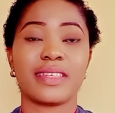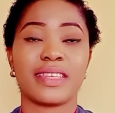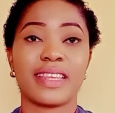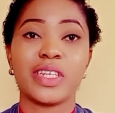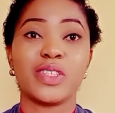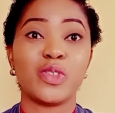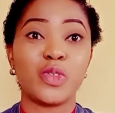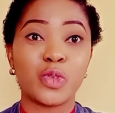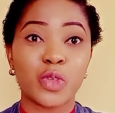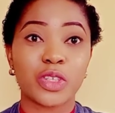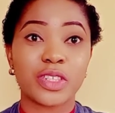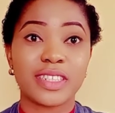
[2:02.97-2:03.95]
That
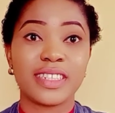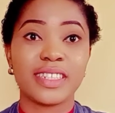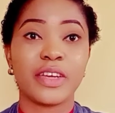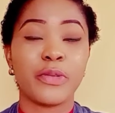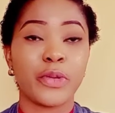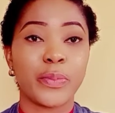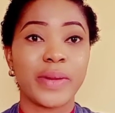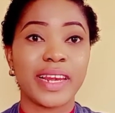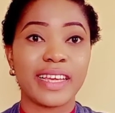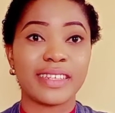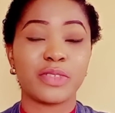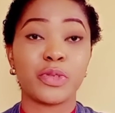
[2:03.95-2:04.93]
Nnochi,
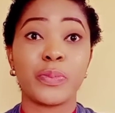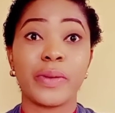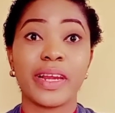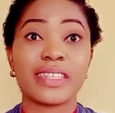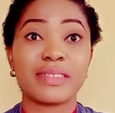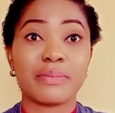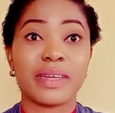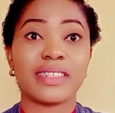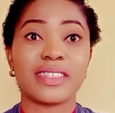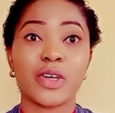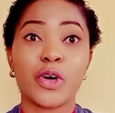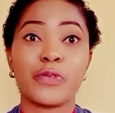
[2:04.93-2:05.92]
replacement
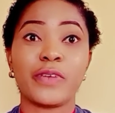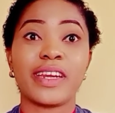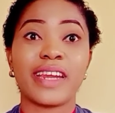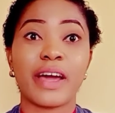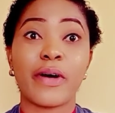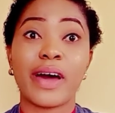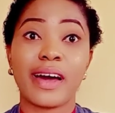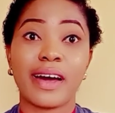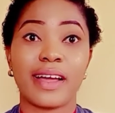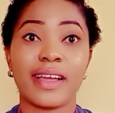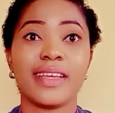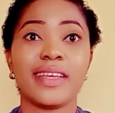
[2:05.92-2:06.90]
of a noun. Aha.
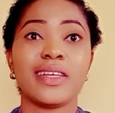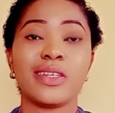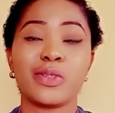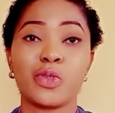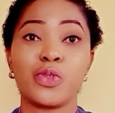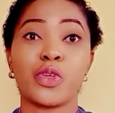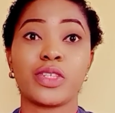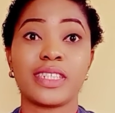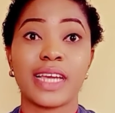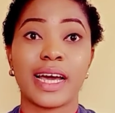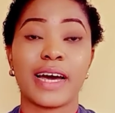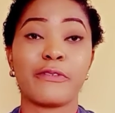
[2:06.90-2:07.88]
So
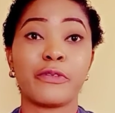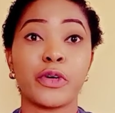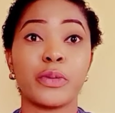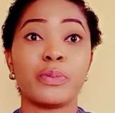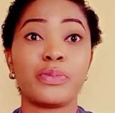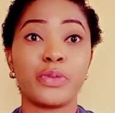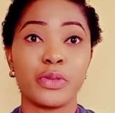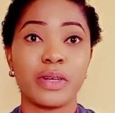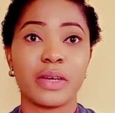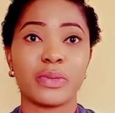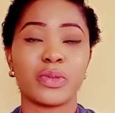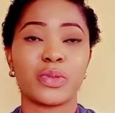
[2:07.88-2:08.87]
Nnochiaha for
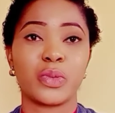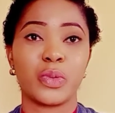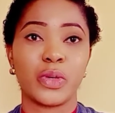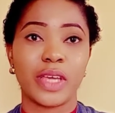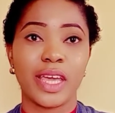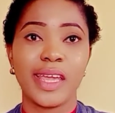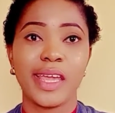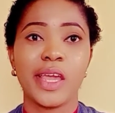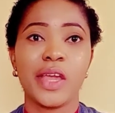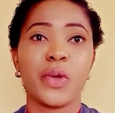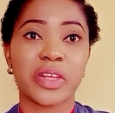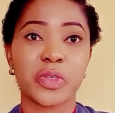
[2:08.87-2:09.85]
pronouns, okay?
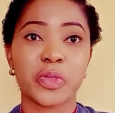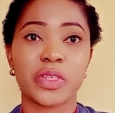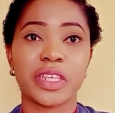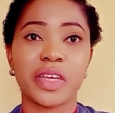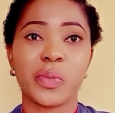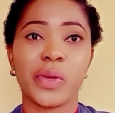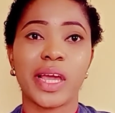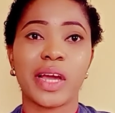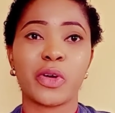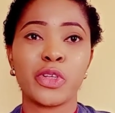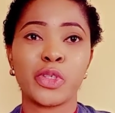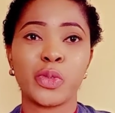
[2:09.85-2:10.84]
So today we are
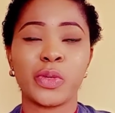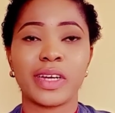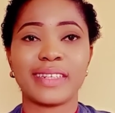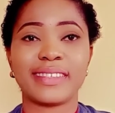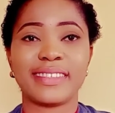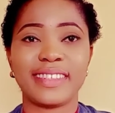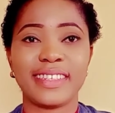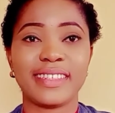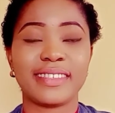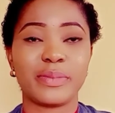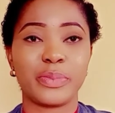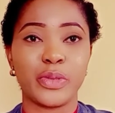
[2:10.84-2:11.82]
going to look at these
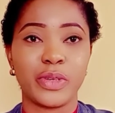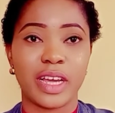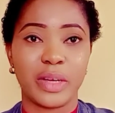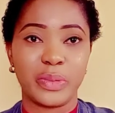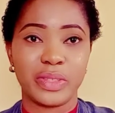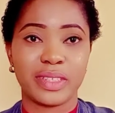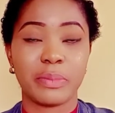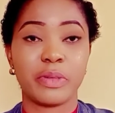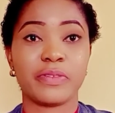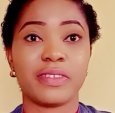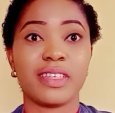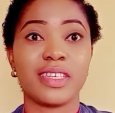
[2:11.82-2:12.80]
pronouns, some
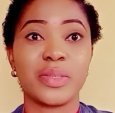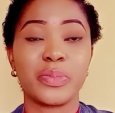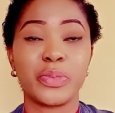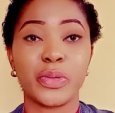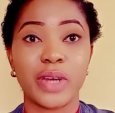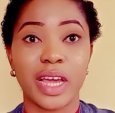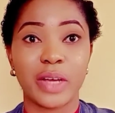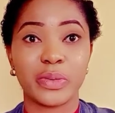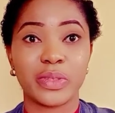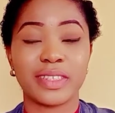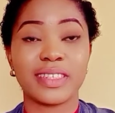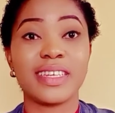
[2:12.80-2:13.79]
of these pronouns
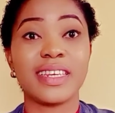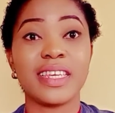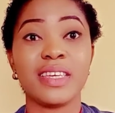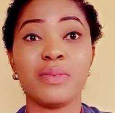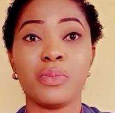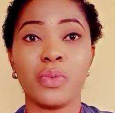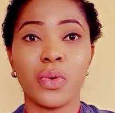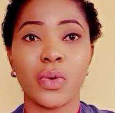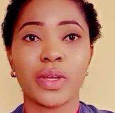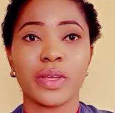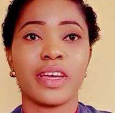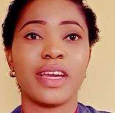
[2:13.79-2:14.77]
in Igbo.
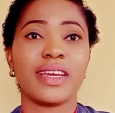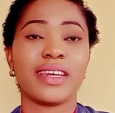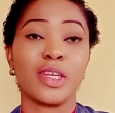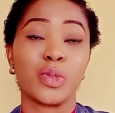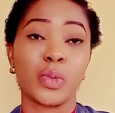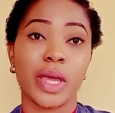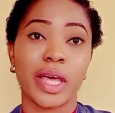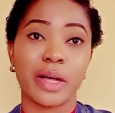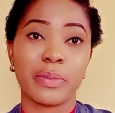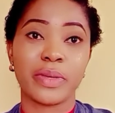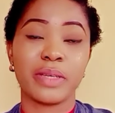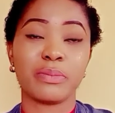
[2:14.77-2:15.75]
This will
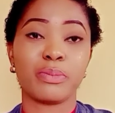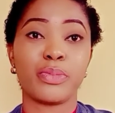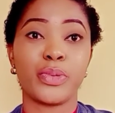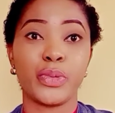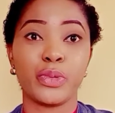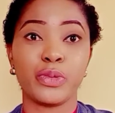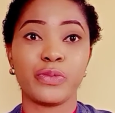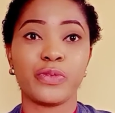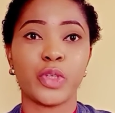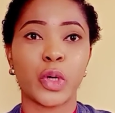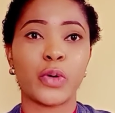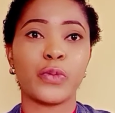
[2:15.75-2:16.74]
help improve
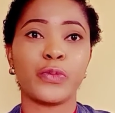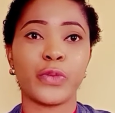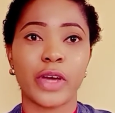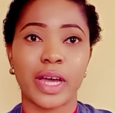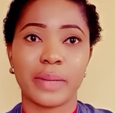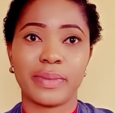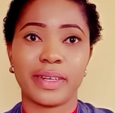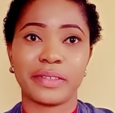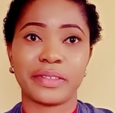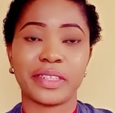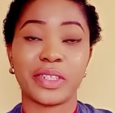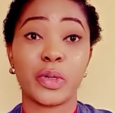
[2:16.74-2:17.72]
your vocabulary,
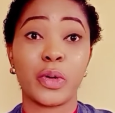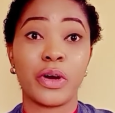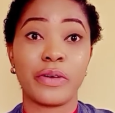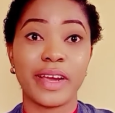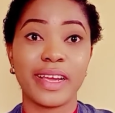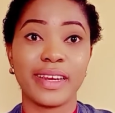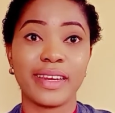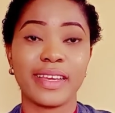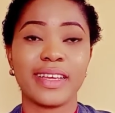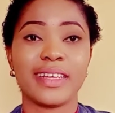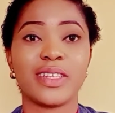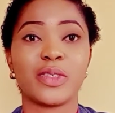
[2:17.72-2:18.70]
alright?
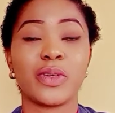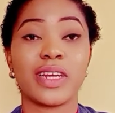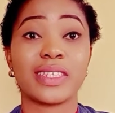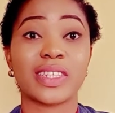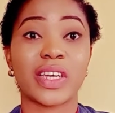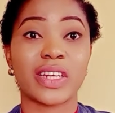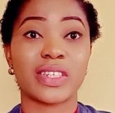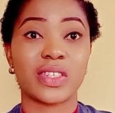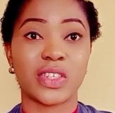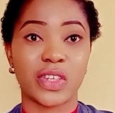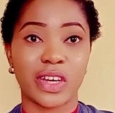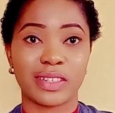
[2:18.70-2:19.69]
So let's get
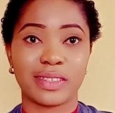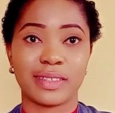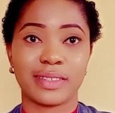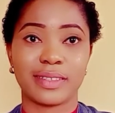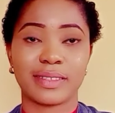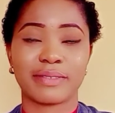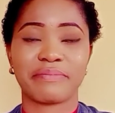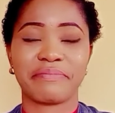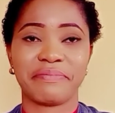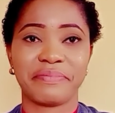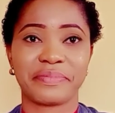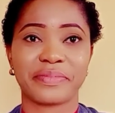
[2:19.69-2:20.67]
started.
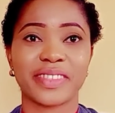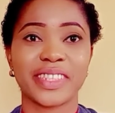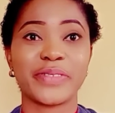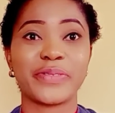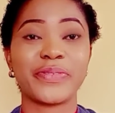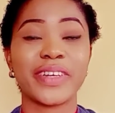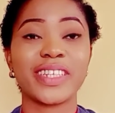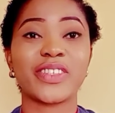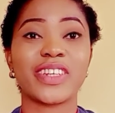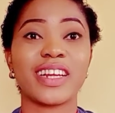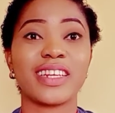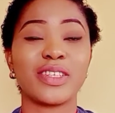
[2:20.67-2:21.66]
The first on
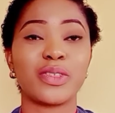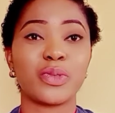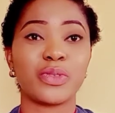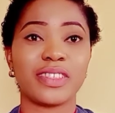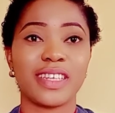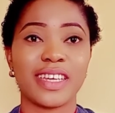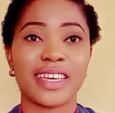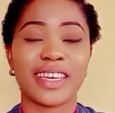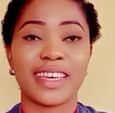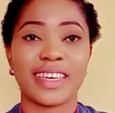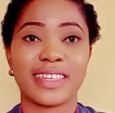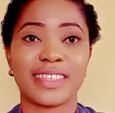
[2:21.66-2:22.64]
our list today
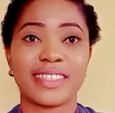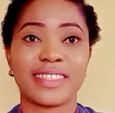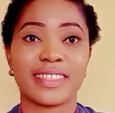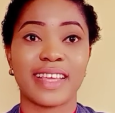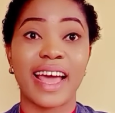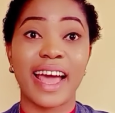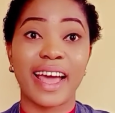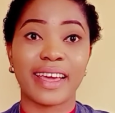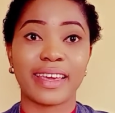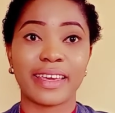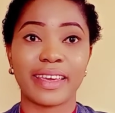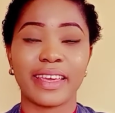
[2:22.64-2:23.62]
is I
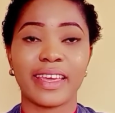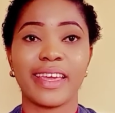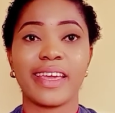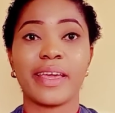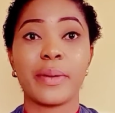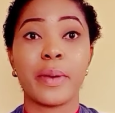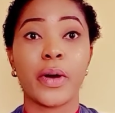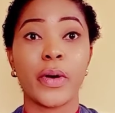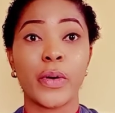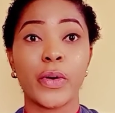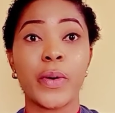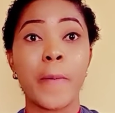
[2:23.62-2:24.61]

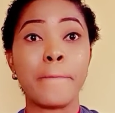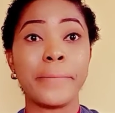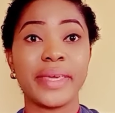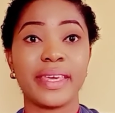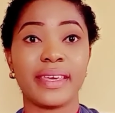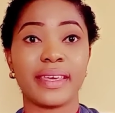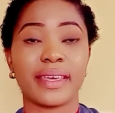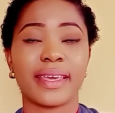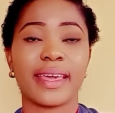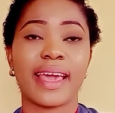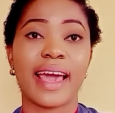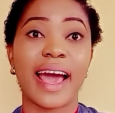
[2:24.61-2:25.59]
or me.
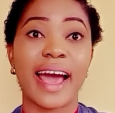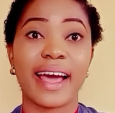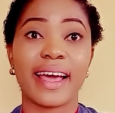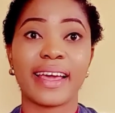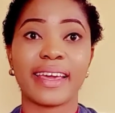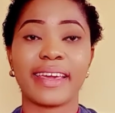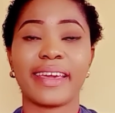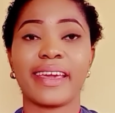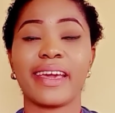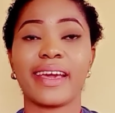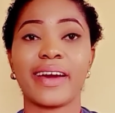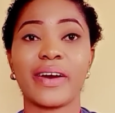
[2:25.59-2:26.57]
I
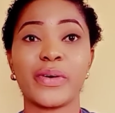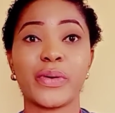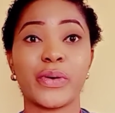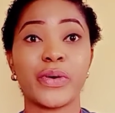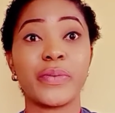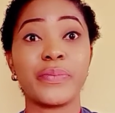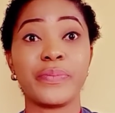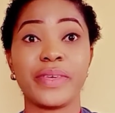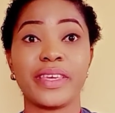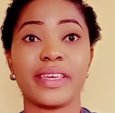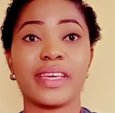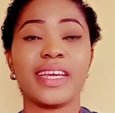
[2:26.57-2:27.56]
or me.